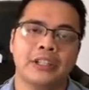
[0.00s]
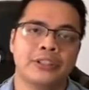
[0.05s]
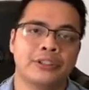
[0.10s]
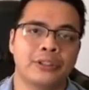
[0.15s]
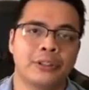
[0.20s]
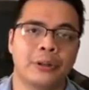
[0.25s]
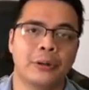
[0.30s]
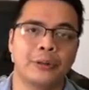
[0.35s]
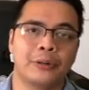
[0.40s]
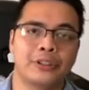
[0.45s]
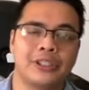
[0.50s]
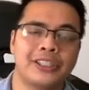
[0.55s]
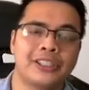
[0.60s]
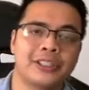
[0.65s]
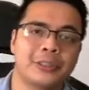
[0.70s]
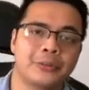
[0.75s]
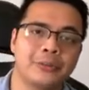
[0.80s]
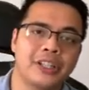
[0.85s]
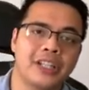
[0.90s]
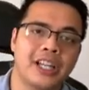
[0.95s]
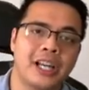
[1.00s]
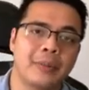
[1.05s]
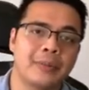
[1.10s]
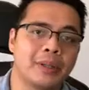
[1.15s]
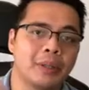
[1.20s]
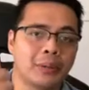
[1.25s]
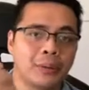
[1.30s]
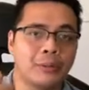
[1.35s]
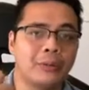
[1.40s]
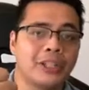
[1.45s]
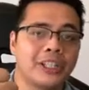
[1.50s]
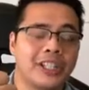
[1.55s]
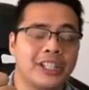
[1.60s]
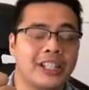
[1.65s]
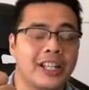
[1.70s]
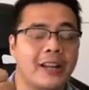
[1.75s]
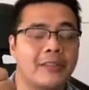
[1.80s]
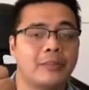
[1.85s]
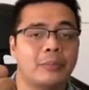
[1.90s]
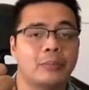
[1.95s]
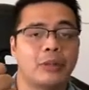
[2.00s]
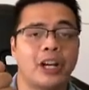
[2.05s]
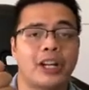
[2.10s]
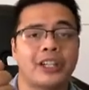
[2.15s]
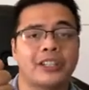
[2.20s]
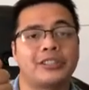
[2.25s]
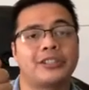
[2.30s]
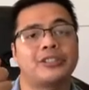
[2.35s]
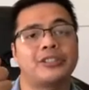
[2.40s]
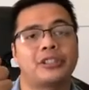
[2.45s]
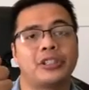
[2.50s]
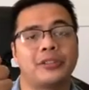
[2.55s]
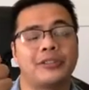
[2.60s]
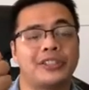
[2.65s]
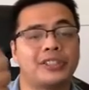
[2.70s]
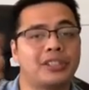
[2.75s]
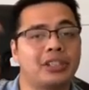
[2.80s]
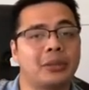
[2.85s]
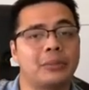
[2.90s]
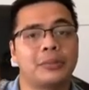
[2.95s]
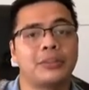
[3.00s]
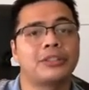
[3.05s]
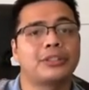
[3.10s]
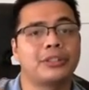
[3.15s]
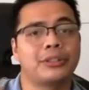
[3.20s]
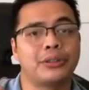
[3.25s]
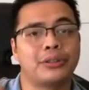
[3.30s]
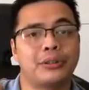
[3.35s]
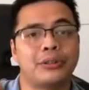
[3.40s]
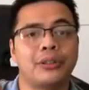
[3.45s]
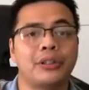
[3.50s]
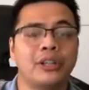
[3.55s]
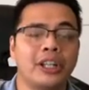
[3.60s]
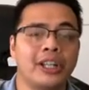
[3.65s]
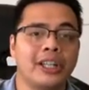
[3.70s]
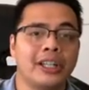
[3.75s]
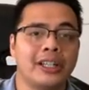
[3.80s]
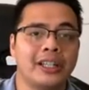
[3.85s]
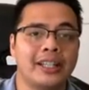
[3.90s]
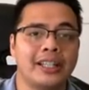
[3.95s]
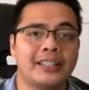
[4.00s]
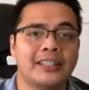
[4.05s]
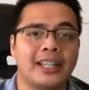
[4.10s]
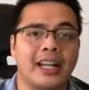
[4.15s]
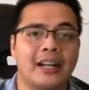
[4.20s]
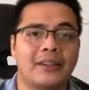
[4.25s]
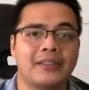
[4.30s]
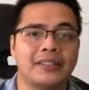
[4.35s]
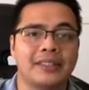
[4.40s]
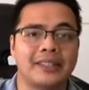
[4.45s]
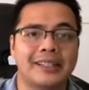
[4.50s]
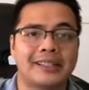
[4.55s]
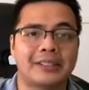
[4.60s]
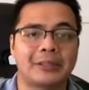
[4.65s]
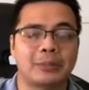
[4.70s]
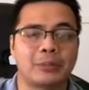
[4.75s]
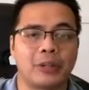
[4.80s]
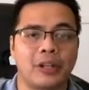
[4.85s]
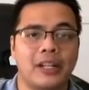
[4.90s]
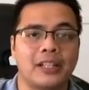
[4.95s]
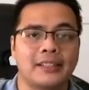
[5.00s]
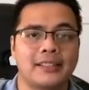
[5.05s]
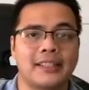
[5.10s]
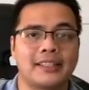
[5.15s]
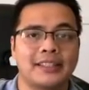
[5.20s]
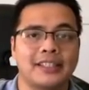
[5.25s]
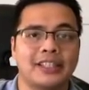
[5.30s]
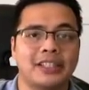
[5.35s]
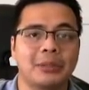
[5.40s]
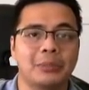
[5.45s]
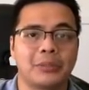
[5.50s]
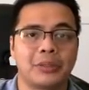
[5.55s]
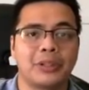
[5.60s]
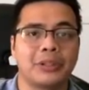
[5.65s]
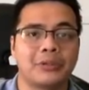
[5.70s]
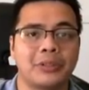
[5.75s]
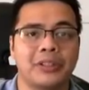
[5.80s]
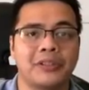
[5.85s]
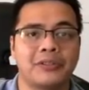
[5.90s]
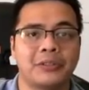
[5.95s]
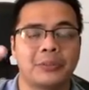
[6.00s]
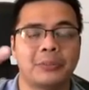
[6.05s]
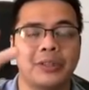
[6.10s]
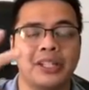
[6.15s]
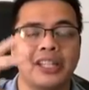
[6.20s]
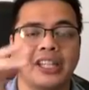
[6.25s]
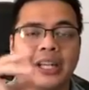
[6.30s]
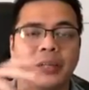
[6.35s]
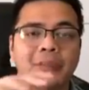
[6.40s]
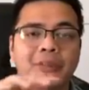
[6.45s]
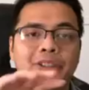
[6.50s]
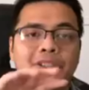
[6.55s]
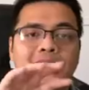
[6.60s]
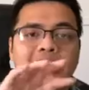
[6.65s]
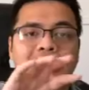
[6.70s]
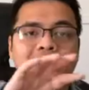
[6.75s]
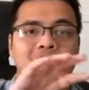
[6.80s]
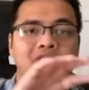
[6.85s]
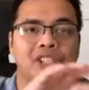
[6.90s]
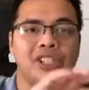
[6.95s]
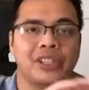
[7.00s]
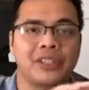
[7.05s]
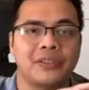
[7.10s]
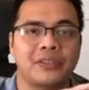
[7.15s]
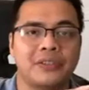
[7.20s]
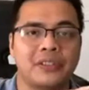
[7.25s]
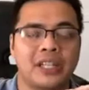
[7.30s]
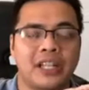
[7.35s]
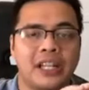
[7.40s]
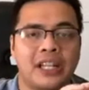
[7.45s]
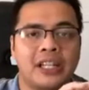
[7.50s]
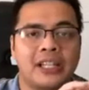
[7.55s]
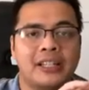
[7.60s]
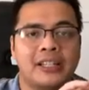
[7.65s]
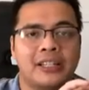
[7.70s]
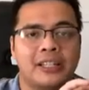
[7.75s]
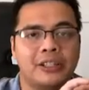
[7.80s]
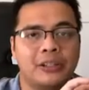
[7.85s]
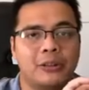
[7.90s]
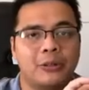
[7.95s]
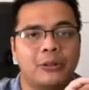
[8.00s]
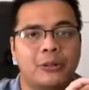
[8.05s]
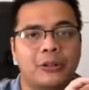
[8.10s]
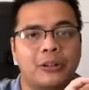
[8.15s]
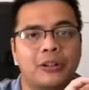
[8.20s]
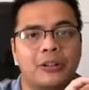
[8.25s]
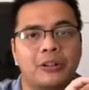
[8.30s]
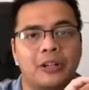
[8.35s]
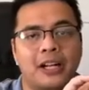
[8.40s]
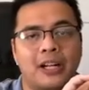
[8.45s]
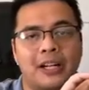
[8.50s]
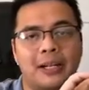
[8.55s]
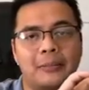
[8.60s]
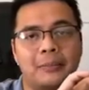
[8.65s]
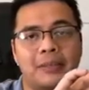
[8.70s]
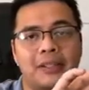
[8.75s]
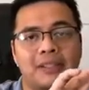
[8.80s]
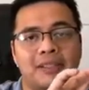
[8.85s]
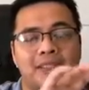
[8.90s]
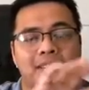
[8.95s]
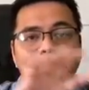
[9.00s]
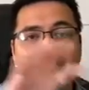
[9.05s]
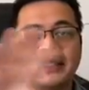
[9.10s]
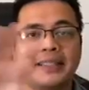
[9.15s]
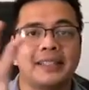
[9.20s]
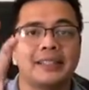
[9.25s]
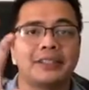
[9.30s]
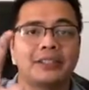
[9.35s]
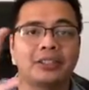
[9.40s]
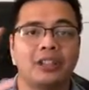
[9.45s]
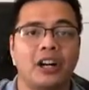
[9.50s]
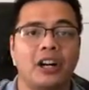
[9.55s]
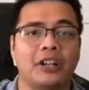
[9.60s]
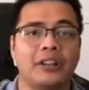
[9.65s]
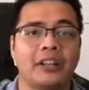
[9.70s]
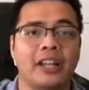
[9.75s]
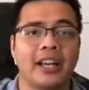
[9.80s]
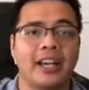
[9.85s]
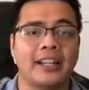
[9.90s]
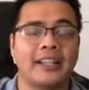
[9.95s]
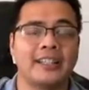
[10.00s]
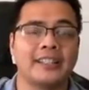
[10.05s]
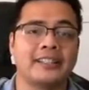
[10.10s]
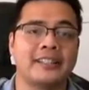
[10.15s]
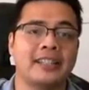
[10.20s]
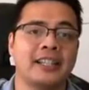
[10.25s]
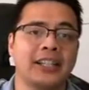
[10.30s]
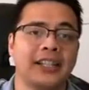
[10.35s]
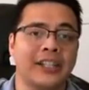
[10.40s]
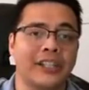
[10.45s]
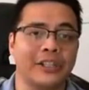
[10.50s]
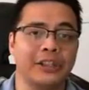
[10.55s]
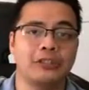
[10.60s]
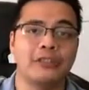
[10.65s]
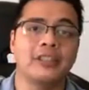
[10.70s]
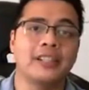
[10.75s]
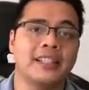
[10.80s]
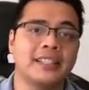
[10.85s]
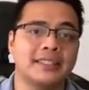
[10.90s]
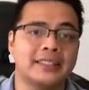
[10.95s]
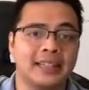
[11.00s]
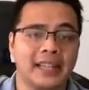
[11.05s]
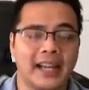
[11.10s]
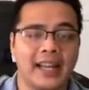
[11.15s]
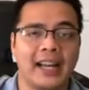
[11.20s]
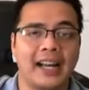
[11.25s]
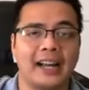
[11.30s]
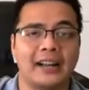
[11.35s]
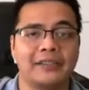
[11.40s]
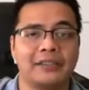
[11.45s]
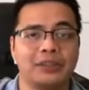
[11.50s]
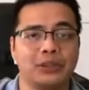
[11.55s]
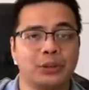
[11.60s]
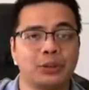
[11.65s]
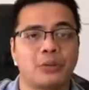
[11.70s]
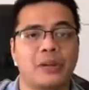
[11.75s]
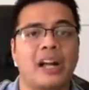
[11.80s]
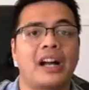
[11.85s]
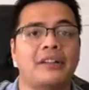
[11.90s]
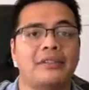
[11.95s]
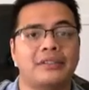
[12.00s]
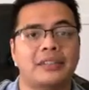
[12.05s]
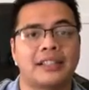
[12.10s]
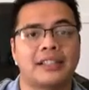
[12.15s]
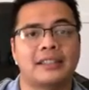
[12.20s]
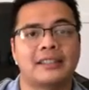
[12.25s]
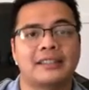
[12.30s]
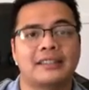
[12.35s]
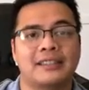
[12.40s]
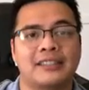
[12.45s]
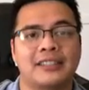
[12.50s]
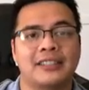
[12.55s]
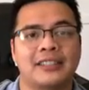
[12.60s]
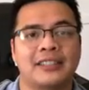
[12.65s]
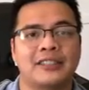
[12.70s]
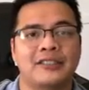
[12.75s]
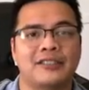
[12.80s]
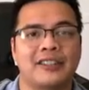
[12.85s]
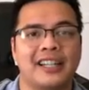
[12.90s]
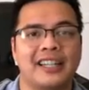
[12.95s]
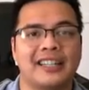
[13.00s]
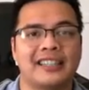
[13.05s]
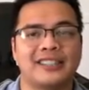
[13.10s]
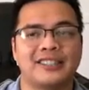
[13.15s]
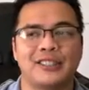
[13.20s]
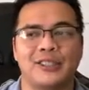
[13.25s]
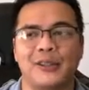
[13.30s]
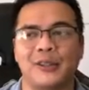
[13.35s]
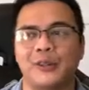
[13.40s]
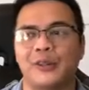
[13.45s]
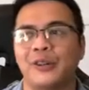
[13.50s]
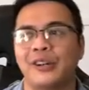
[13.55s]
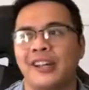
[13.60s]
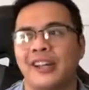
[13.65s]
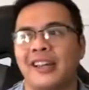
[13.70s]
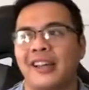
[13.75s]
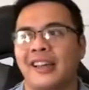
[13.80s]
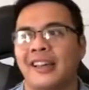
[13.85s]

So just to recap, number one, you need to have a product or service. Number two, you need to have a sales process. And number three, for being able to shift your business sales online, is you need to have traffic, right? So